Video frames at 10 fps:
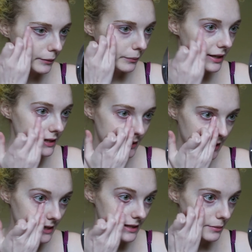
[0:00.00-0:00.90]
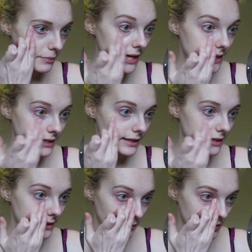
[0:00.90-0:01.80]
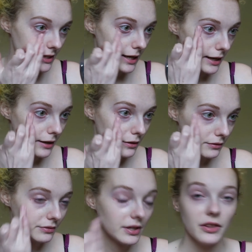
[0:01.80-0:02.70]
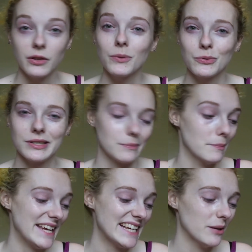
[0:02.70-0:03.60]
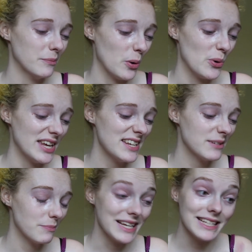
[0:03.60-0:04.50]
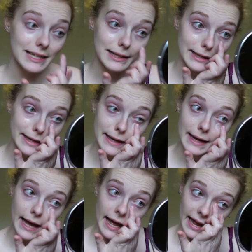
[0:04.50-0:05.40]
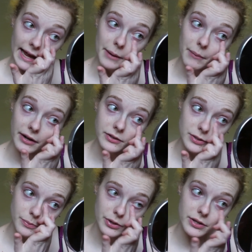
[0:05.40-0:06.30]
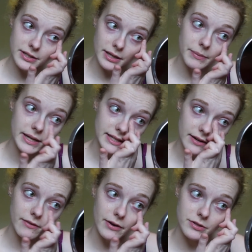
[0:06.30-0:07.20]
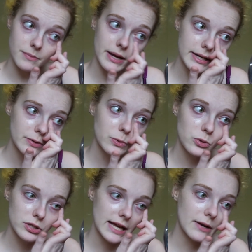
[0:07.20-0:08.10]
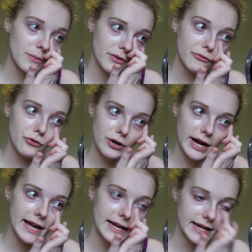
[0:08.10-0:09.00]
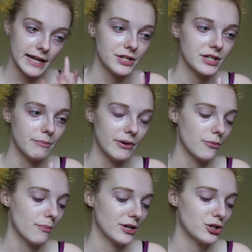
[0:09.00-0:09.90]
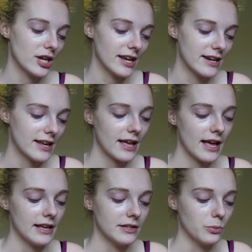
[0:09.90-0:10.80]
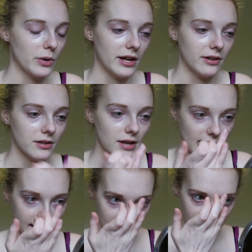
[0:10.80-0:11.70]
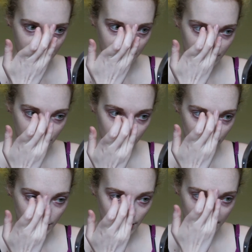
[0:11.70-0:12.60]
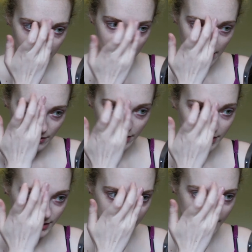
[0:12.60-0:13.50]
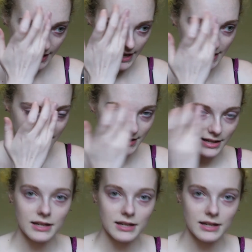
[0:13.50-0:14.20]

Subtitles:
because that's the bit that's going to have the most makeup on it basically. I also put a bit around my nose and on my forehead and just a bit on my chin as well, because those are the areas that